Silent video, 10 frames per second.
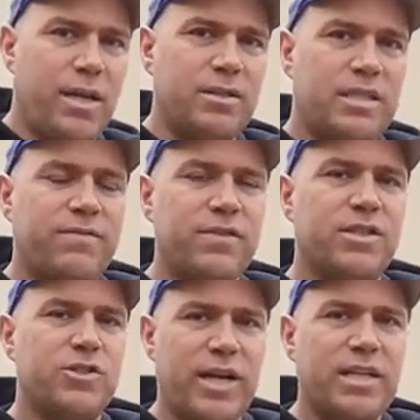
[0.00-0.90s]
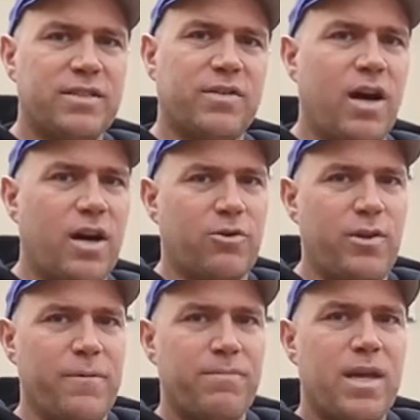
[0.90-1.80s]
Now, there's different strengths of
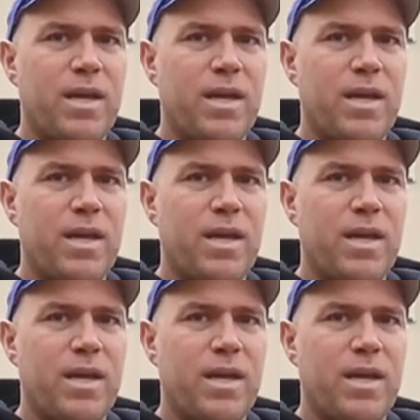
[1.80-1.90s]
concrete.